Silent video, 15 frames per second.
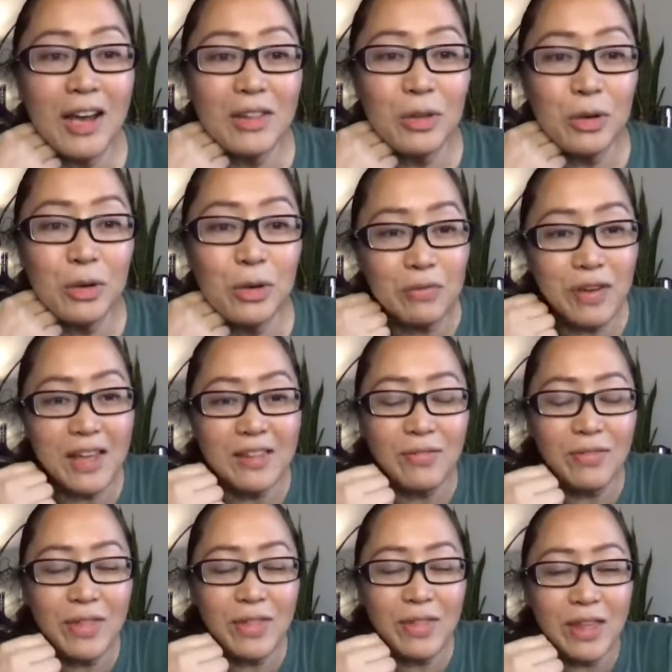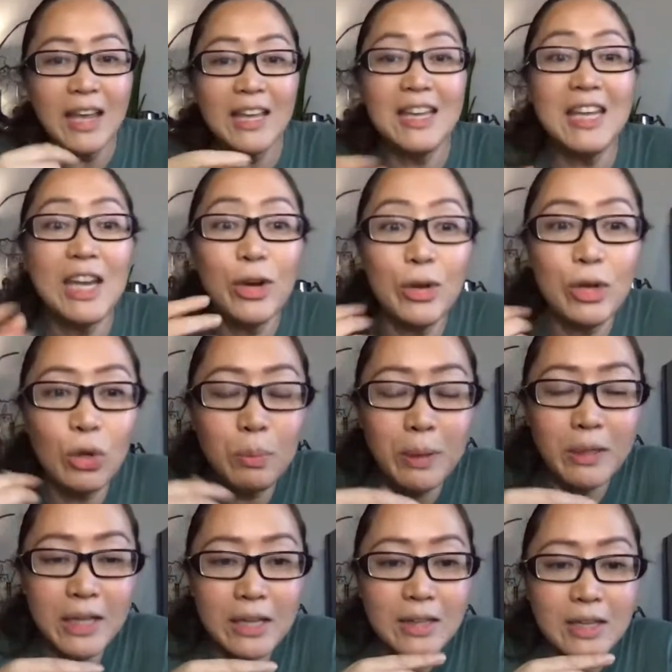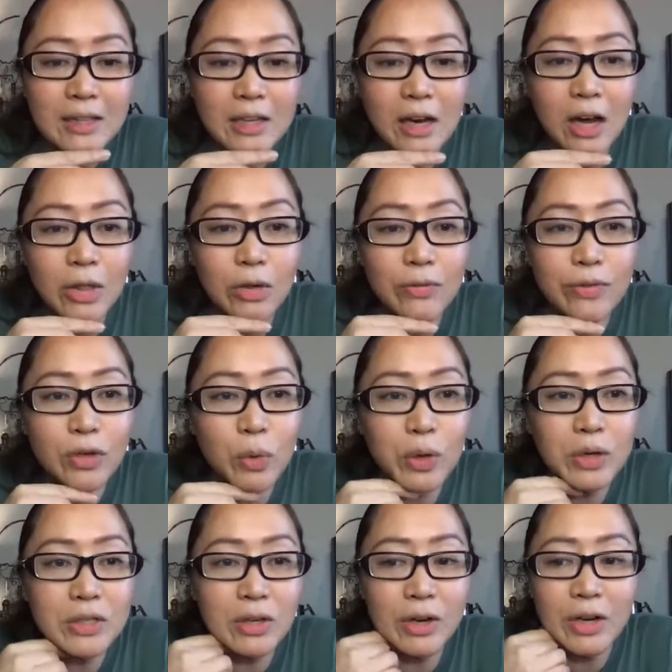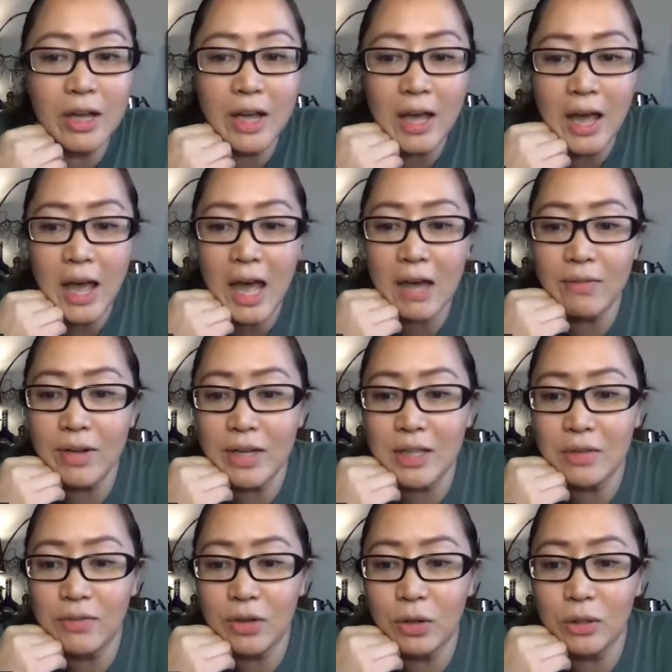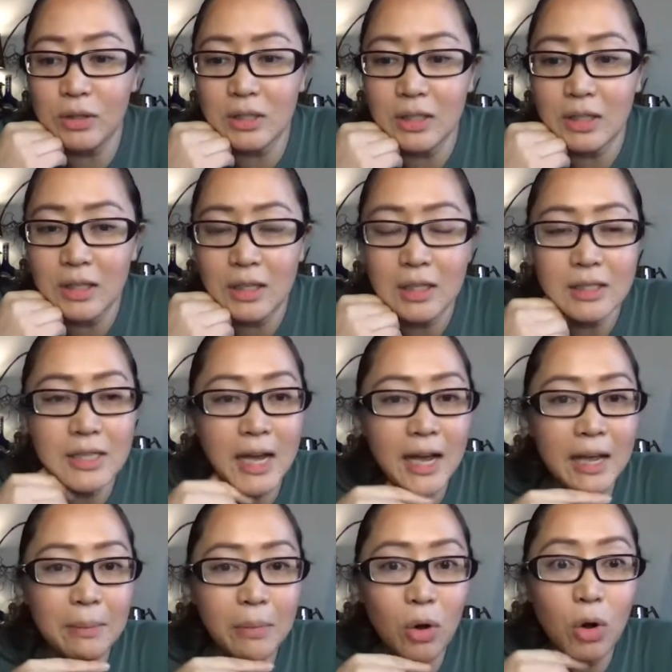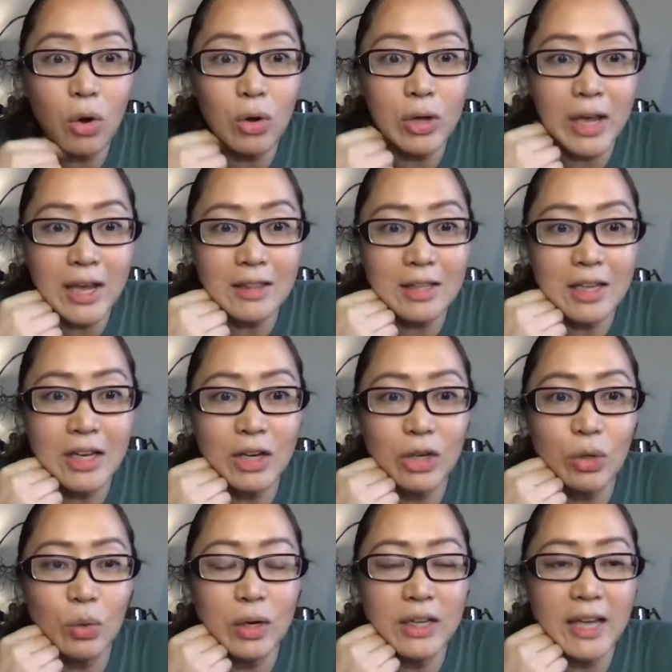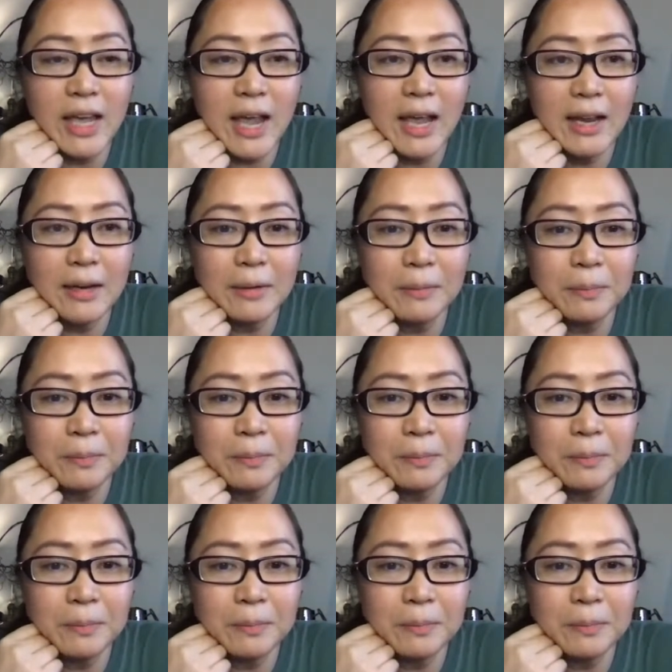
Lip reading: I don't know if they can. I can hear you, but I think the other viewers are having a difficult time. Oh, can't hear you again.